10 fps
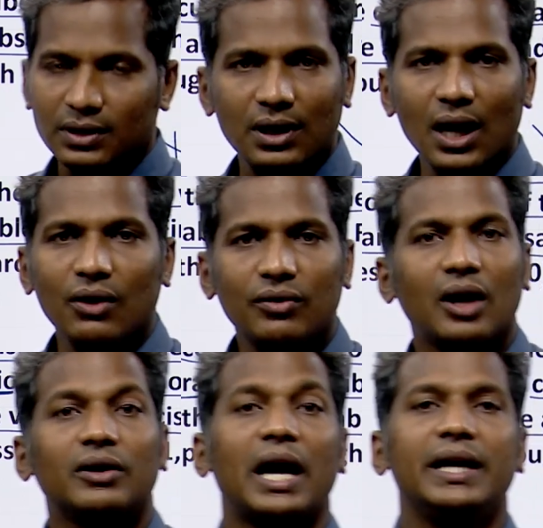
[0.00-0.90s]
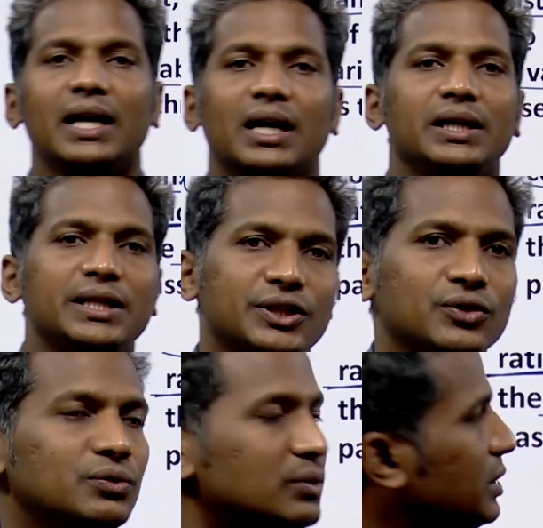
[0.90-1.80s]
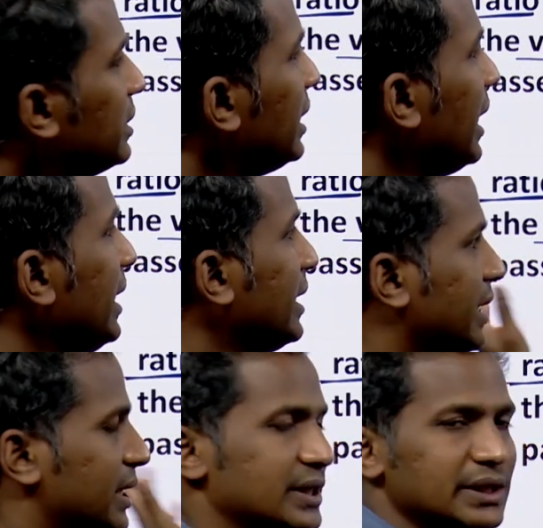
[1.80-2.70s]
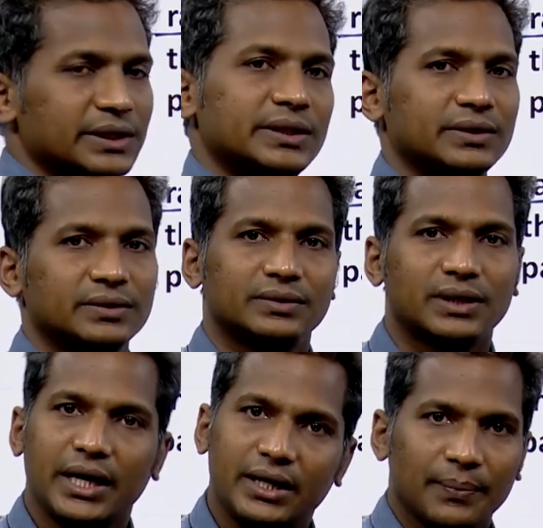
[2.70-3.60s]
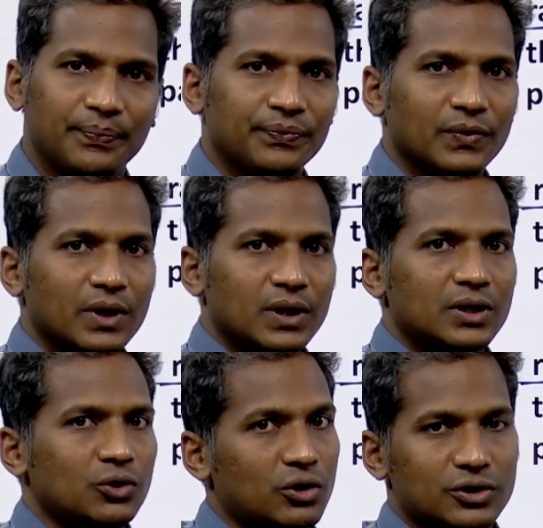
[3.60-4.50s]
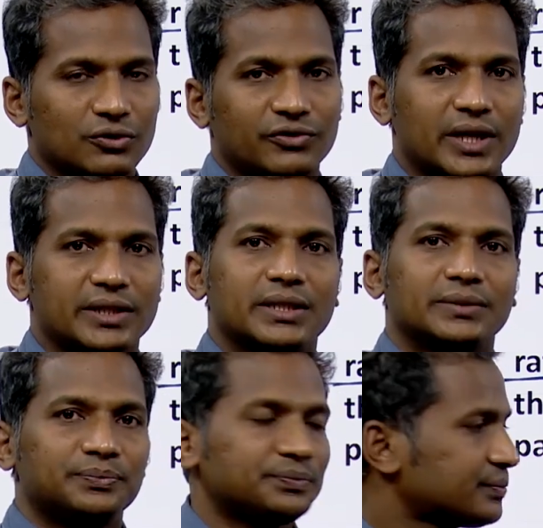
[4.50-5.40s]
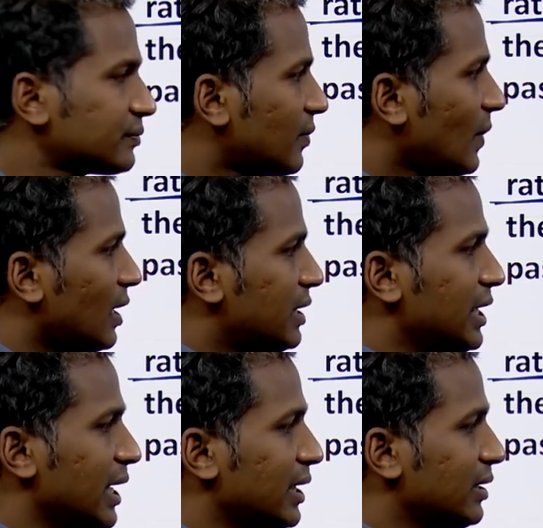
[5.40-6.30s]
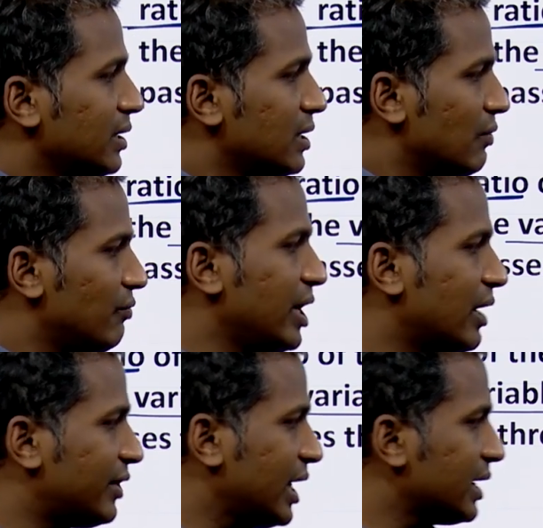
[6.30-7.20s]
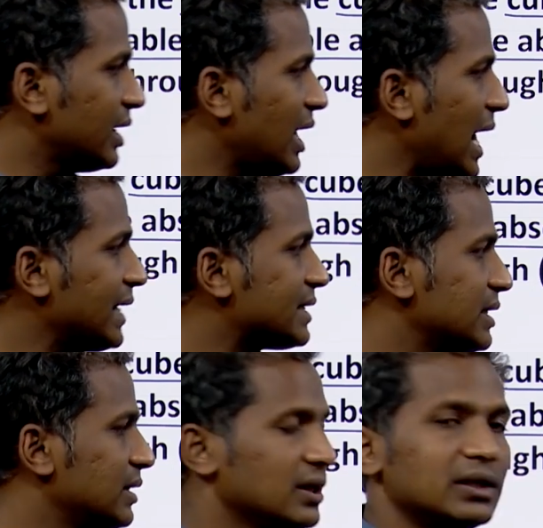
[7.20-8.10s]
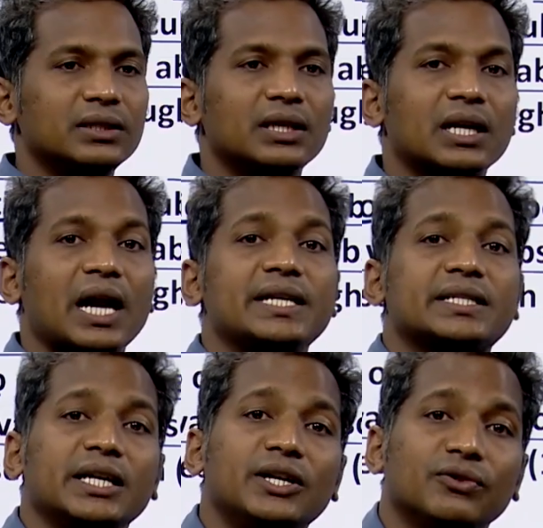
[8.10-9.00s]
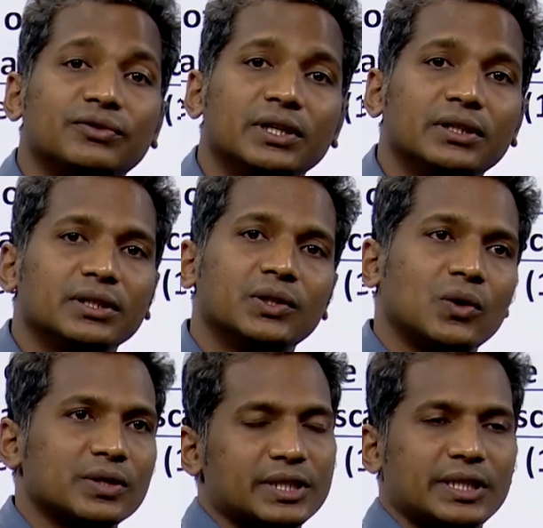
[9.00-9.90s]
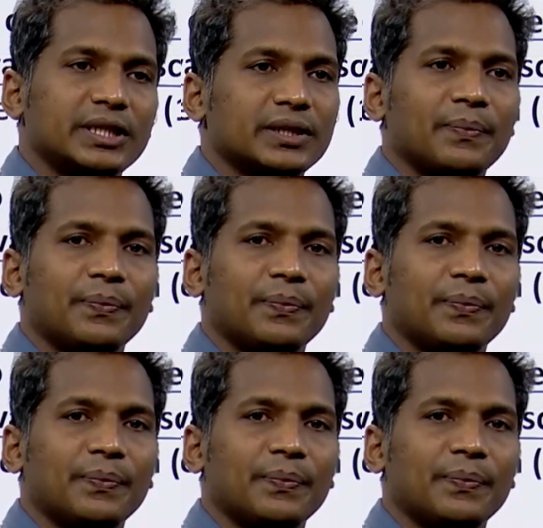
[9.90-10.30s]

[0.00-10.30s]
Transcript: Now our idea is to integrate this, right? Not so fast. Here we have taken x in the right side of the constant.